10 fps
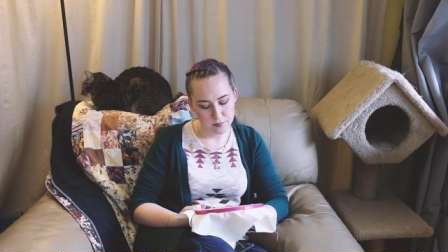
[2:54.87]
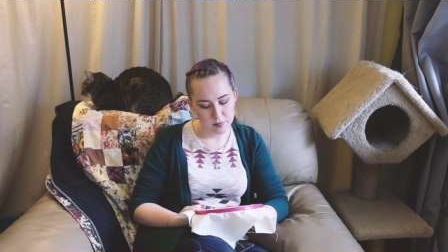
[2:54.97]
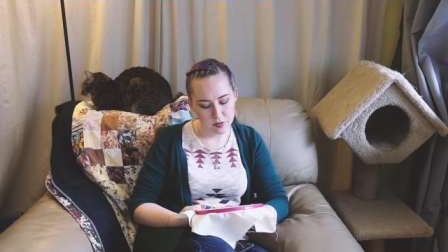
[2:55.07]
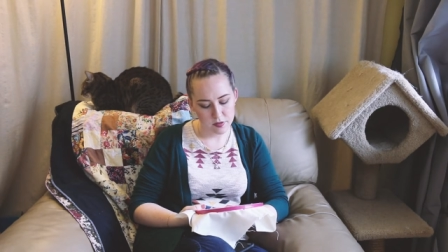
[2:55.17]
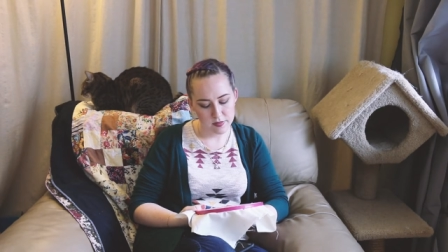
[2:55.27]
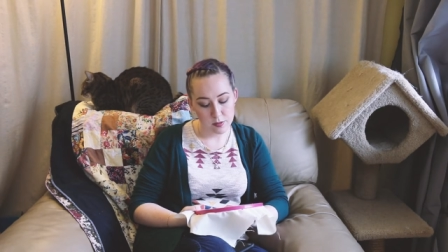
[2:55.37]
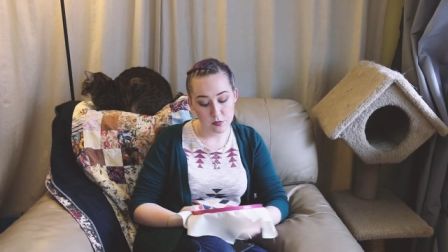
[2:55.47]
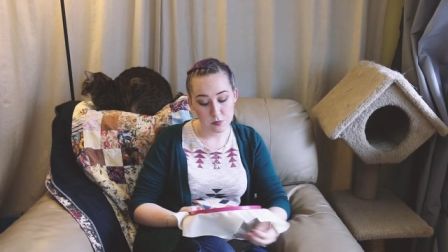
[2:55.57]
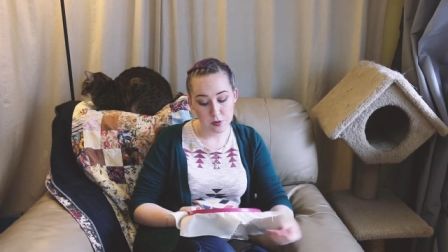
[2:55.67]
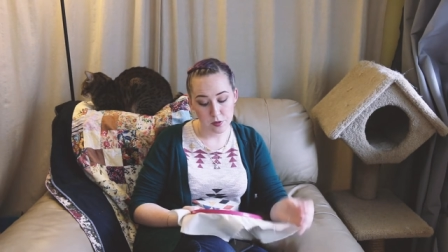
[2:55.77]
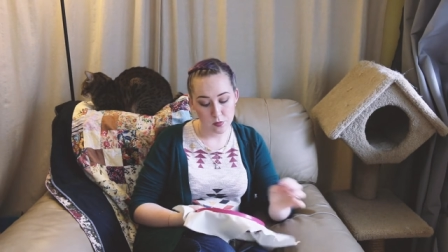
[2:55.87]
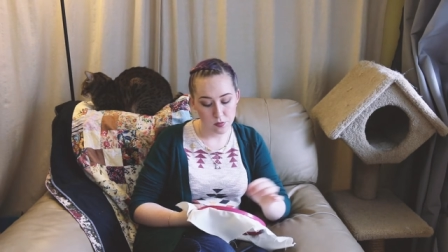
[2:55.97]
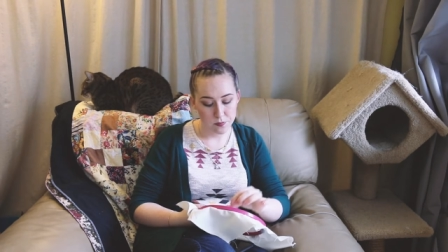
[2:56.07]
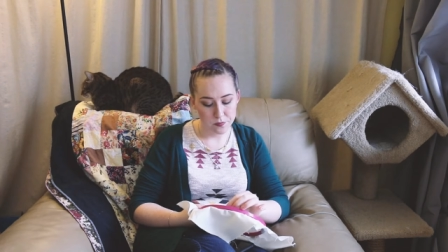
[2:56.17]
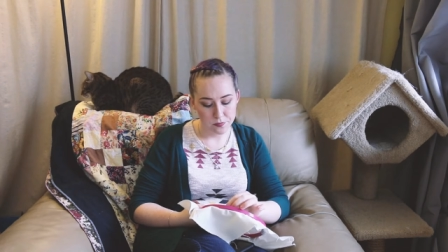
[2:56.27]
But I thought that was pretty
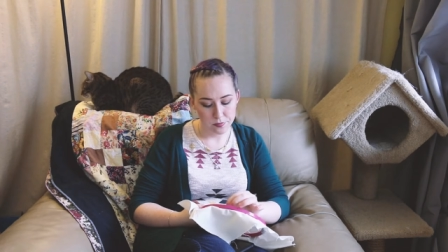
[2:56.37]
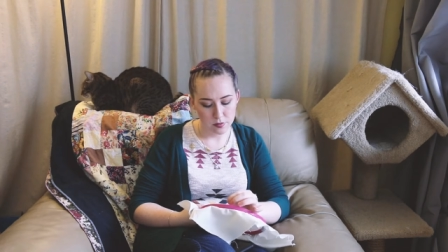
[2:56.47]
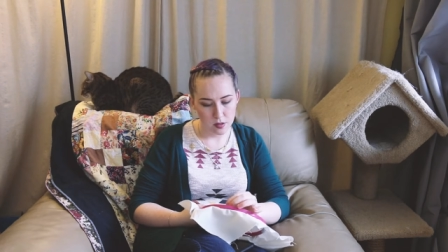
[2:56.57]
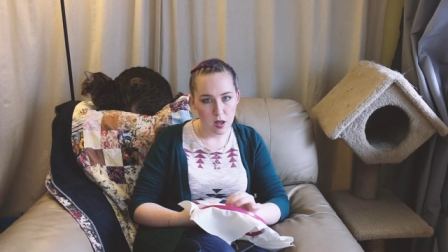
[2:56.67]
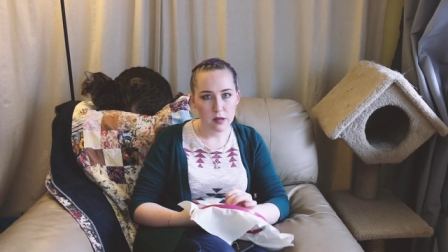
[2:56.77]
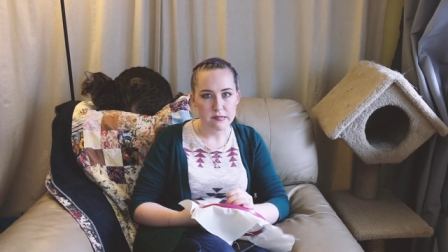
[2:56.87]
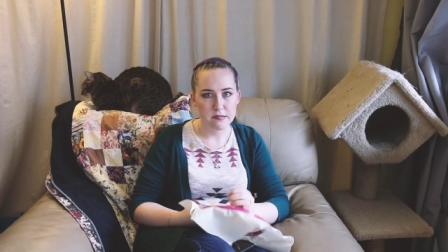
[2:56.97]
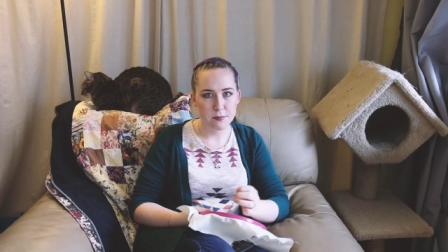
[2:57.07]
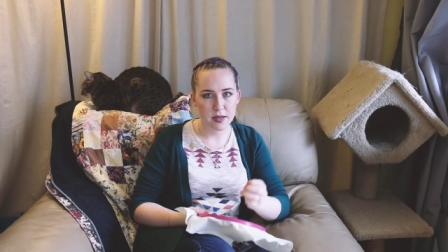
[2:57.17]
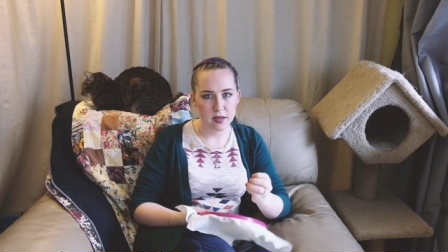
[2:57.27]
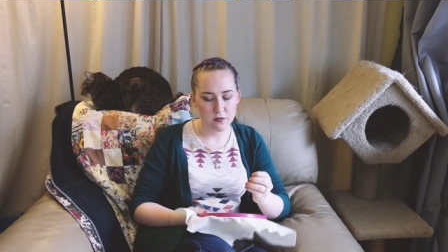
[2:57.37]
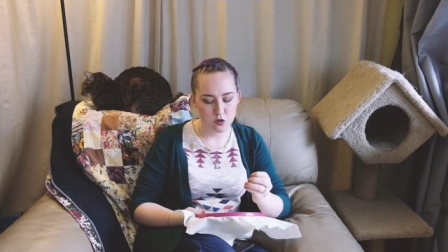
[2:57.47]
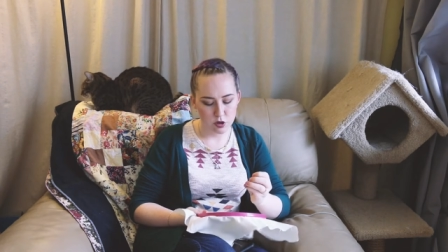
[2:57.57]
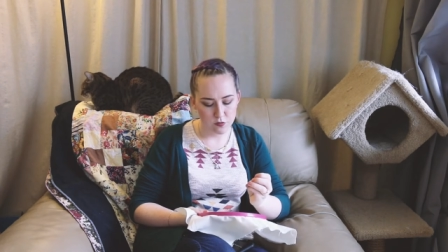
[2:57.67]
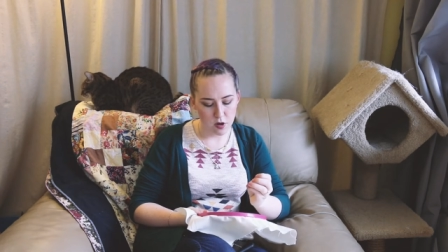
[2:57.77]
cool. Speaking of
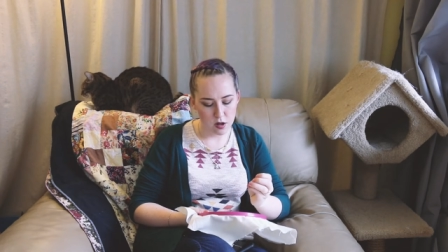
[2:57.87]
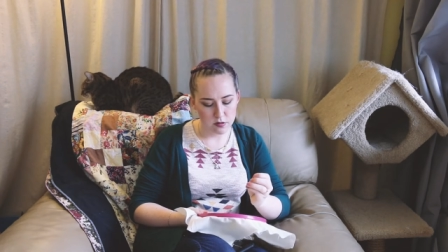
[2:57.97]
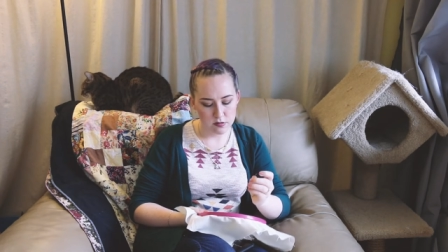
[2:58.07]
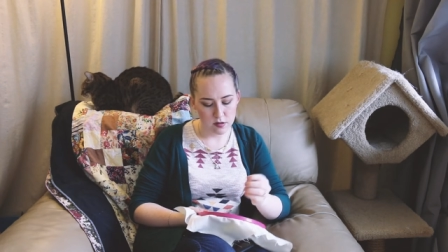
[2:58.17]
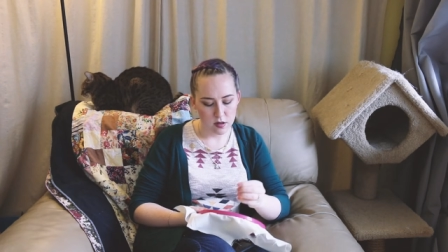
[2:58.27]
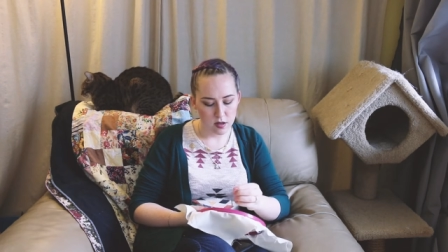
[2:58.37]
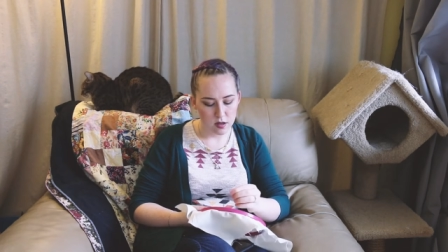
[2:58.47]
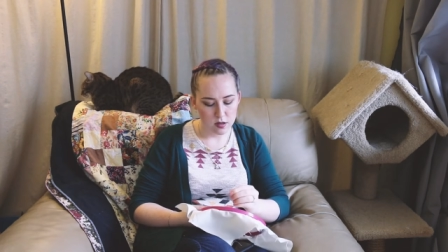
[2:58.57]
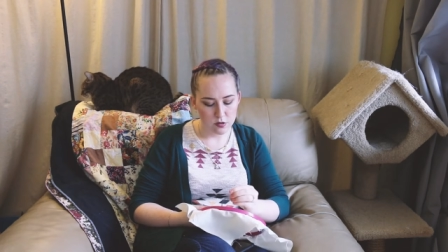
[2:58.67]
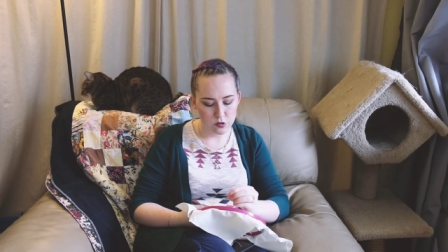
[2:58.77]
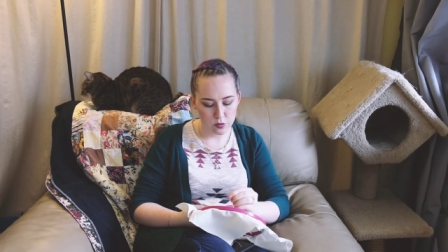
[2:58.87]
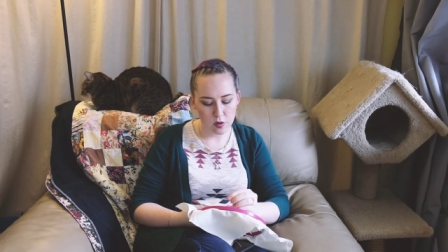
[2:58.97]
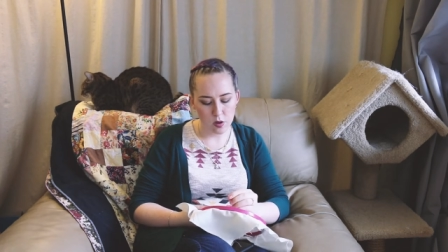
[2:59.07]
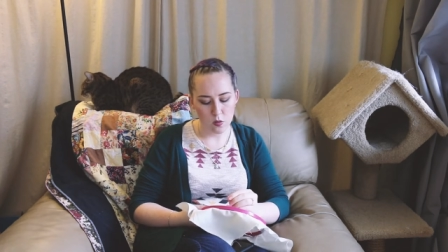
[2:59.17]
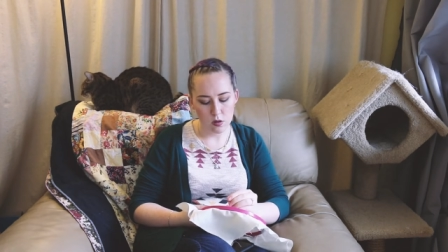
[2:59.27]
tree frogs, do you
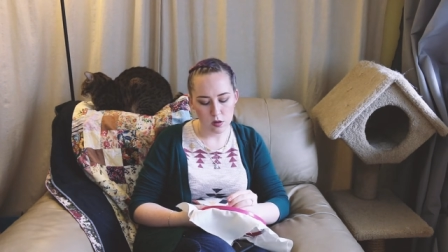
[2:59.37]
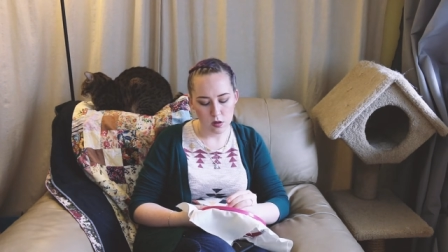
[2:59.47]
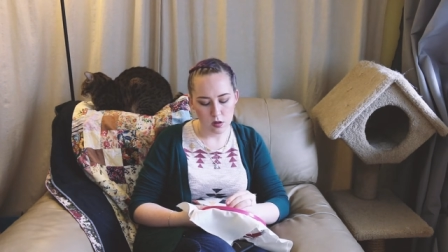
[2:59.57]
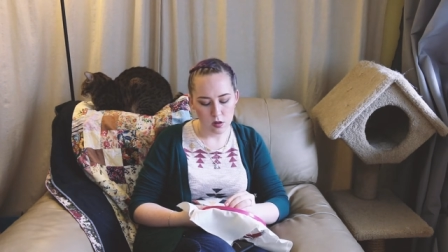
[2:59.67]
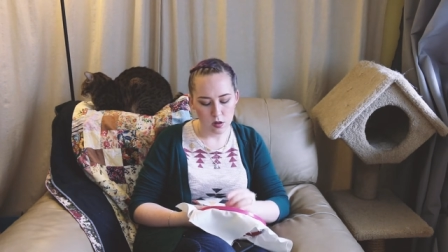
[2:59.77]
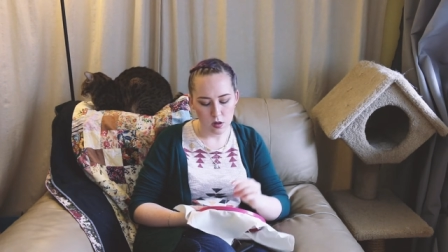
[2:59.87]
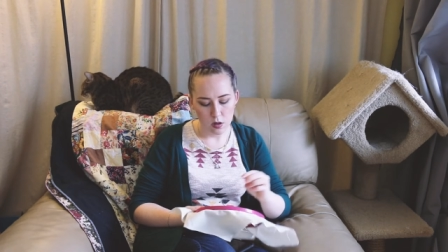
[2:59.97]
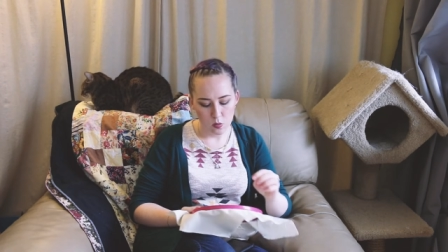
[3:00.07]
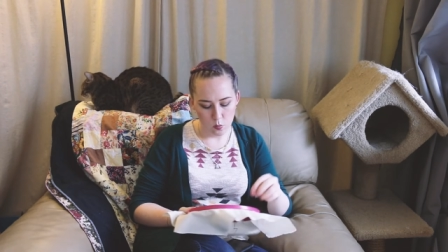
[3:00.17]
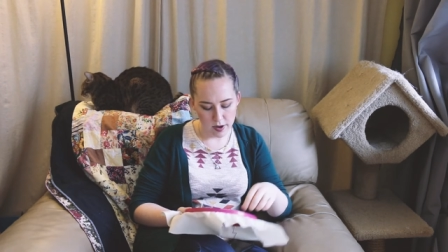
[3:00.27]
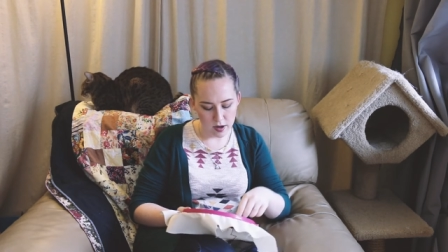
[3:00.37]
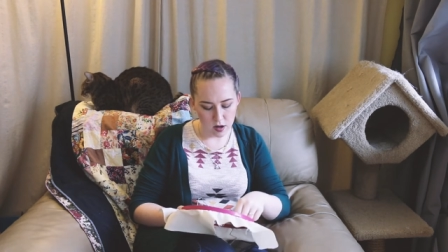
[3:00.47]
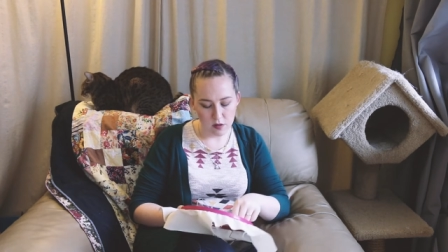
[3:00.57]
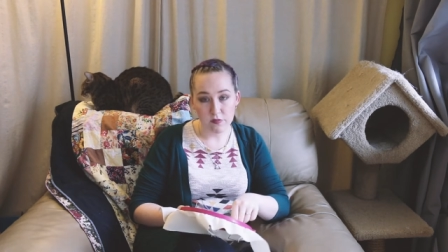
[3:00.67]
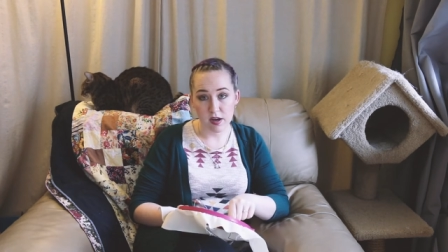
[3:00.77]
know
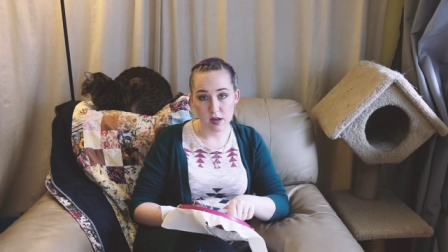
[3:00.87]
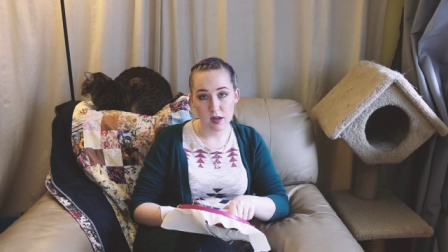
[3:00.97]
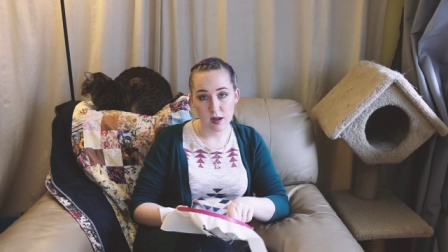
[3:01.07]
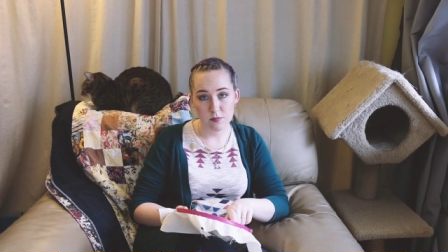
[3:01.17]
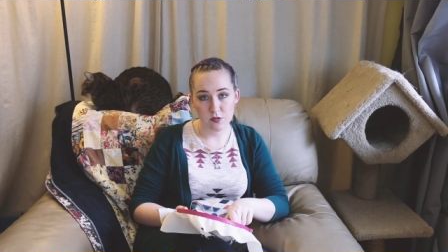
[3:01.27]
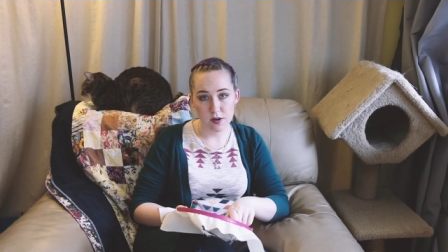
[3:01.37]
where vanilla comes